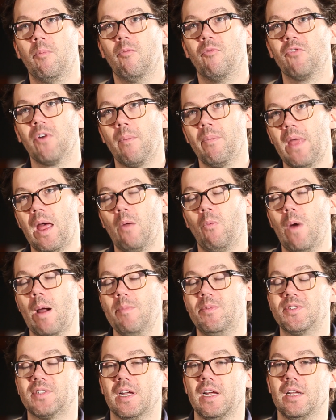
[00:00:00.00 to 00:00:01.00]
from that
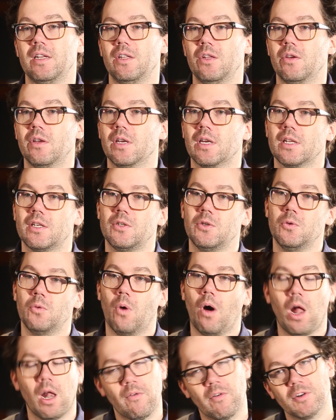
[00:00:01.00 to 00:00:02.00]
website you can get
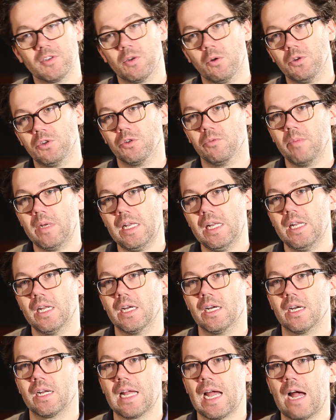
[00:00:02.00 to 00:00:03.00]
to all of our social
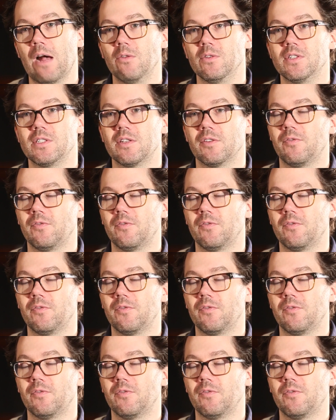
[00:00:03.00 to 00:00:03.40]
media accounts